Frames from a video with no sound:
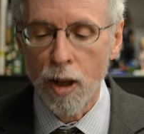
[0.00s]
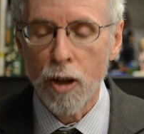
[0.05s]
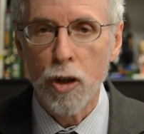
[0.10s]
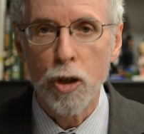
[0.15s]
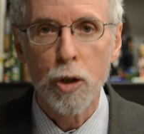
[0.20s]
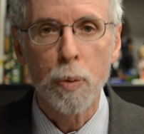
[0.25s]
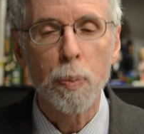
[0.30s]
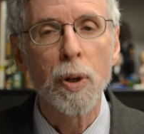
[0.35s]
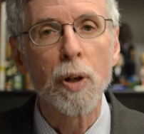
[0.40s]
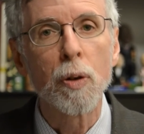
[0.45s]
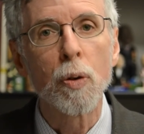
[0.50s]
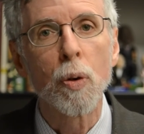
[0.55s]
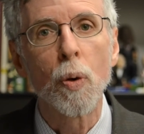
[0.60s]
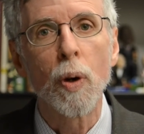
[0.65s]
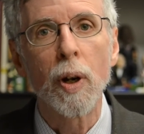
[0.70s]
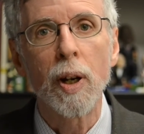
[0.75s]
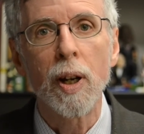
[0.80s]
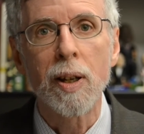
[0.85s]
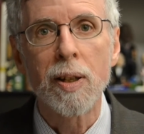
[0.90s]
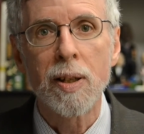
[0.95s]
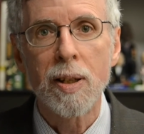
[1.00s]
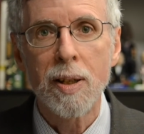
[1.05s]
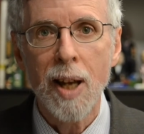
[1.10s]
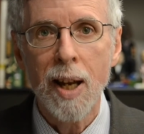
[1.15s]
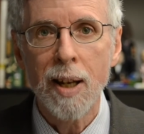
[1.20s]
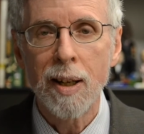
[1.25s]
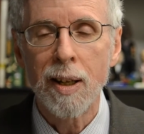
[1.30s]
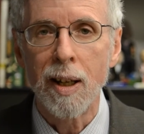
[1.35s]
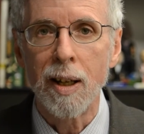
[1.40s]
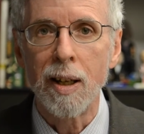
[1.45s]
the Supreme Court
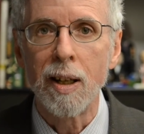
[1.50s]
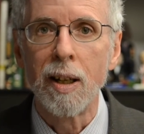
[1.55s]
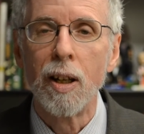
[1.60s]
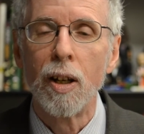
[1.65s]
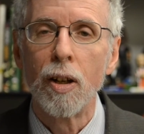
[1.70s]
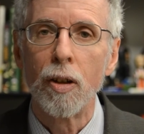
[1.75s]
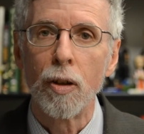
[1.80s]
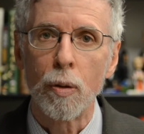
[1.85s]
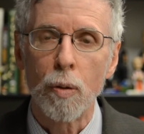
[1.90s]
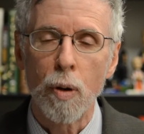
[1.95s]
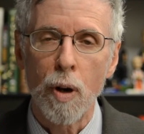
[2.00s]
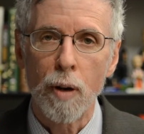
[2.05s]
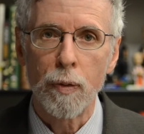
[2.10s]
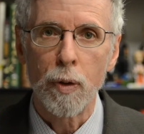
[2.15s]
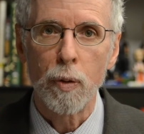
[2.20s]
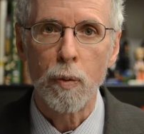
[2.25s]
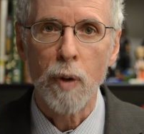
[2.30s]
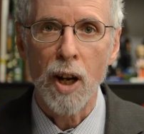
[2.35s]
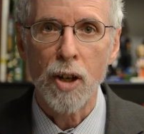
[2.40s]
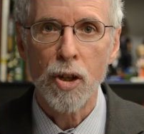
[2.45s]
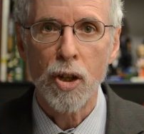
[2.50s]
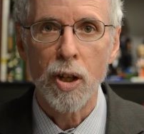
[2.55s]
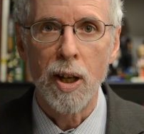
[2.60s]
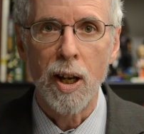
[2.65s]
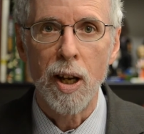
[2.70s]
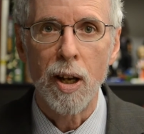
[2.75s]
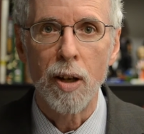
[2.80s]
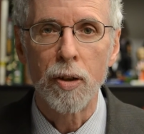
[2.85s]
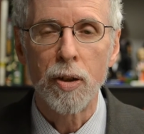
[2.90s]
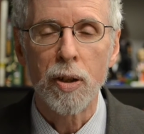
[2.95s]
extended the Crawford
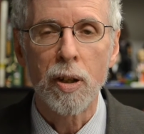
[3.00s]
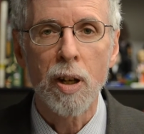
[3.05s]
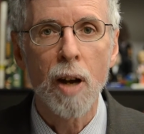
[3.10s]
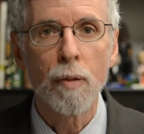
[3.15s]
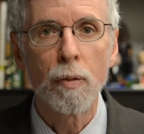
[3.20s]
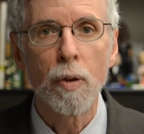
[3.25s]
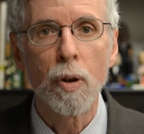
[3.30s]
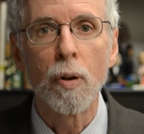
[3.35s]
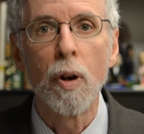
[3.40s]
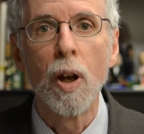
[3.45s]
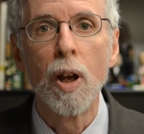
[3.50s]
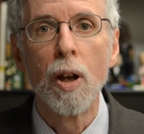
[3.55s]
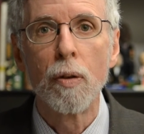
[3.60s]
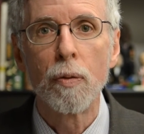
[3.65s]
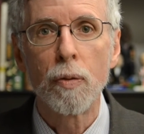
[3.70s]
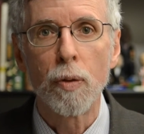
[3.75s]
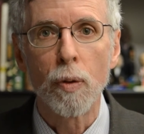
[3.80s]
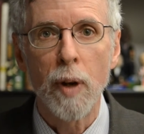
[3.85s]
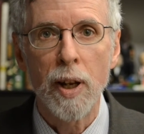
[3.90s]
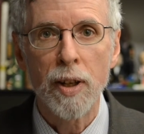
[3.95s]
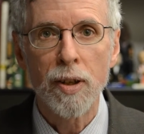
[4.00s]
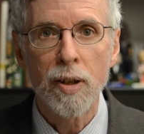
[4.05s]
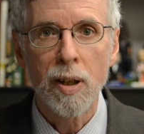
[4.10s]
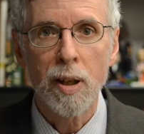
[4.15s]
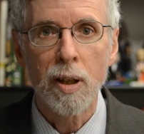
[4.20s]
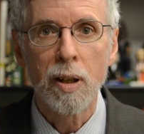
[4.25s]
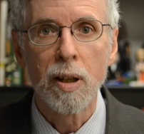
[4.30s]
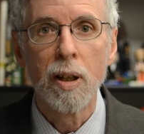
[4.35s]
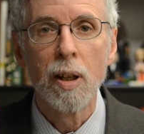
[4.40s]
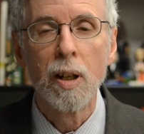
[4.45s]
rationale to cover
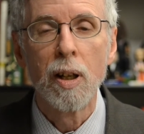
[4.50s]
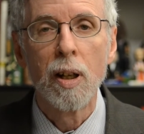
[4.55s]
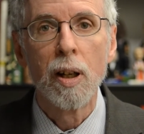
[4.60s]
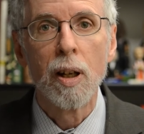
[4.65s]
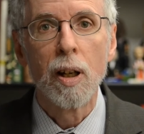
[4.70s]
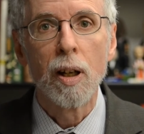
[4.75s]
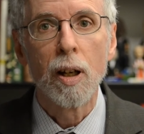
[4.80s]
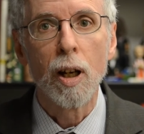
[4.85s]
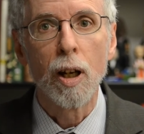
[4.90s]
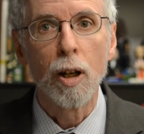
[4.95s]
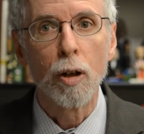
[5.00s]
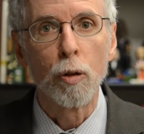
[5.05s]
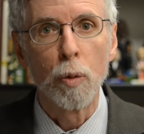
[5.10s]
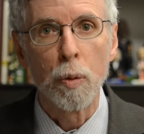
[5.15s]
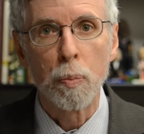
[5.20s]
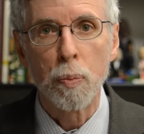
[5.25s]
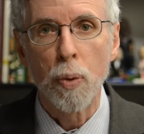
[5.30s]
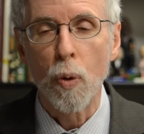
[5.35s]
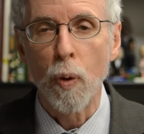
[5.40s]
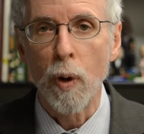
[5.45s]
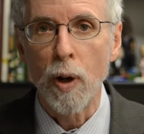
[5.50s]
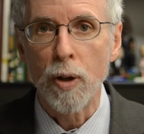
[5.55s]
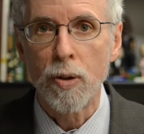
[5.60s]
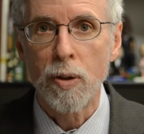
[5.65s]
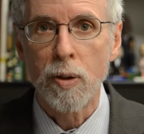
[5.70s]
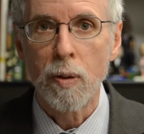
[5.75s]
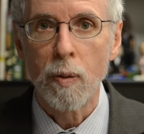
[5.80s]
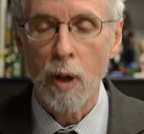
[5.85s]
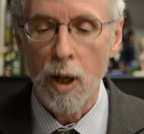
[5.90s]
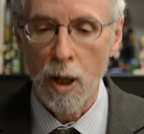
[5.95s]
forensic
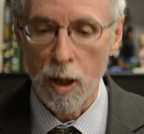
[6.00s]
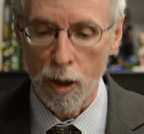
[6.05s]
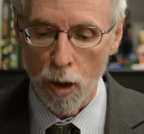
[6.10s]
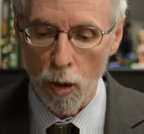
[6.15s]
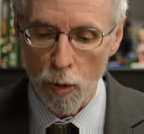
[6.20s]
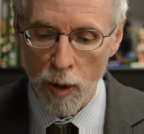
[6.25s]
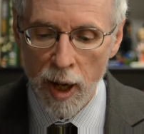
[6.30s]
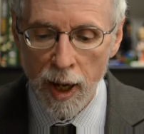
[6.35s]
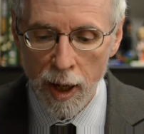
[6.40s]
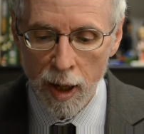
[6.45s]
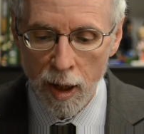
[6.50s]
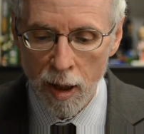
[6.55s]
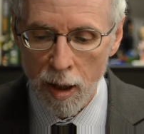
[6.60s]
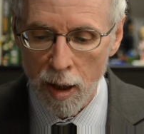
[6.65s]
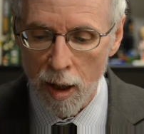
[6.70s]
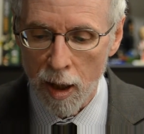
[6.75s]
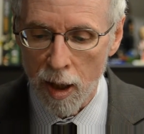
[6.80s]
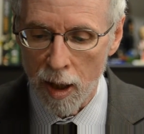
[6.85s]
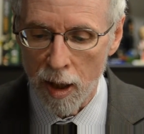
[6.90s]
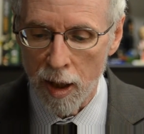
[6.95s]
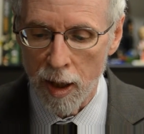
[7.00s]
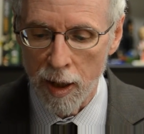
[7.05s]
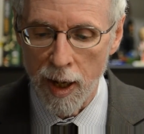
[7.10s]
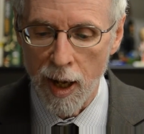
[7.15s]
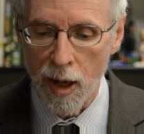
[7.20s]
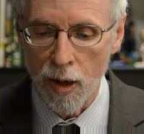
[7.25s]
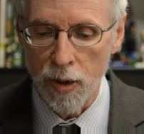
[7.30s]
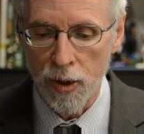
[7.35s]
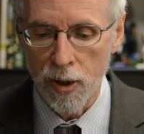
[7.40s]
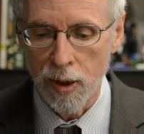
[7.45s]
reports, a cocaine
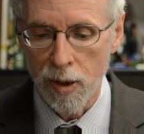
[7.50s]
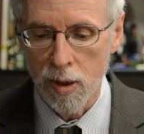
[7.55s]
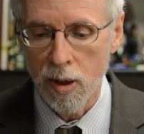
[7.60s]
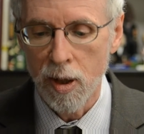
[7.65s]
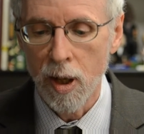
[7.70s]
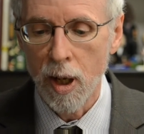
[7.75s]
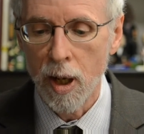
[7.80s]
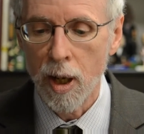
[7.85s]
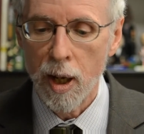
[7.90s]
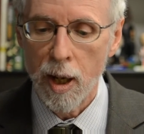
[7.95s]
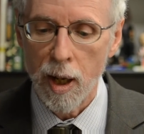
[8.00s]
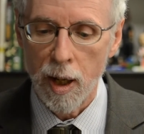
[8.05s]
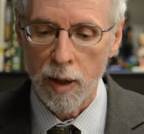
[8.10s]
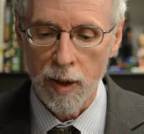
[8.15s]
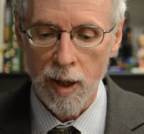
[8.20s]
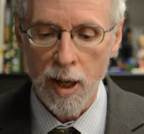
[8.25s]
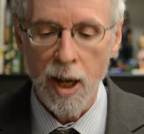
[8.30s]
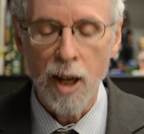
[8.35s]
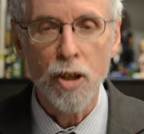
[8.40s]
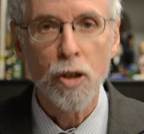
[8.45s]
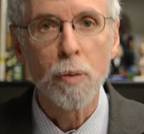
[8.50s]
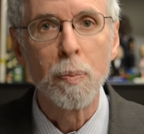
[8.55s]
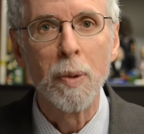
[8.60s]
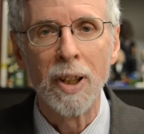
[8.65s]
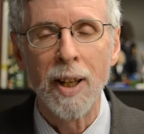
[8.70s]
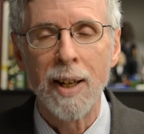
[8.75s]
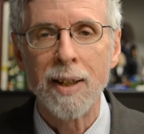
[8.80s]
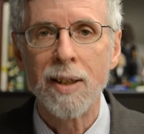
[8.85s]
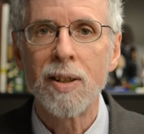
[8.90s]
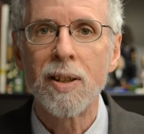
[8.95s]
analysis in the case
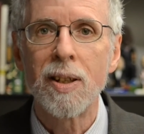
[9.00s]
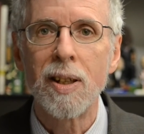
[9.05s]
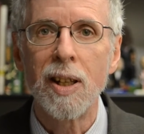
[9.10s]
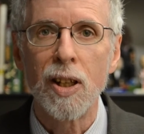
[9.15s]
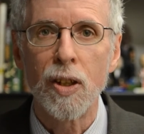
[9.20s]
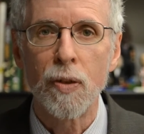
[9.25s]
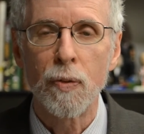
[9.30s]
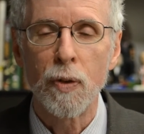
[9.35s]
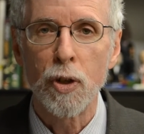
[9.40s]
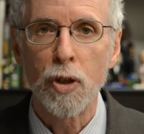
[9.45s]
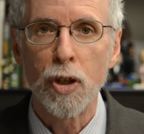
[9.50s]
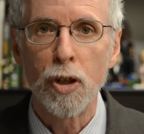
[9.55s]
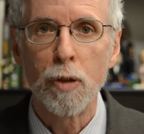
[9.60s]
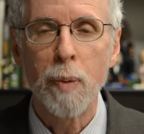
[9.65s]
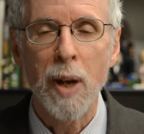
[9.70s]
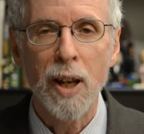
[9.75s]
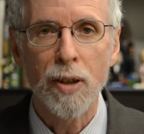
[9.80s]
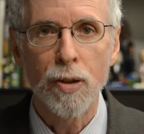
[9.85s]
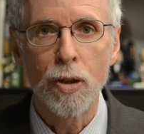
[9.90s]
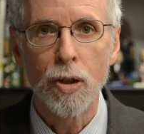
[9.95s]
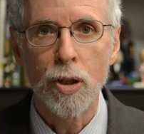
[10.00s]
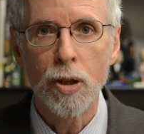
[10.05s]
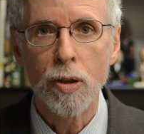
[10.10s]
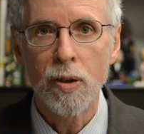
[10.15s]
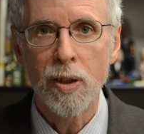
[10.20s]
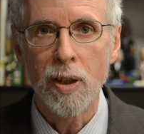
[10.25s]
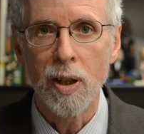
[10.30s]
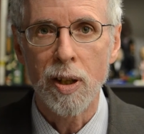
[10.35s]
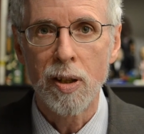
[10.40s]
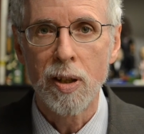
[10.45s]
Melendez-Diaz versus
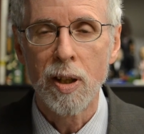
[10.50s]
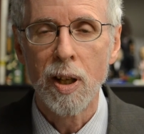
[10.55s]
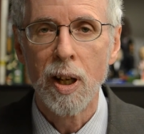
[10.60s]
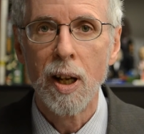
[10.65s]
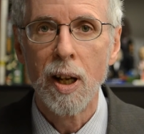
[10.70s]
Massachusetts.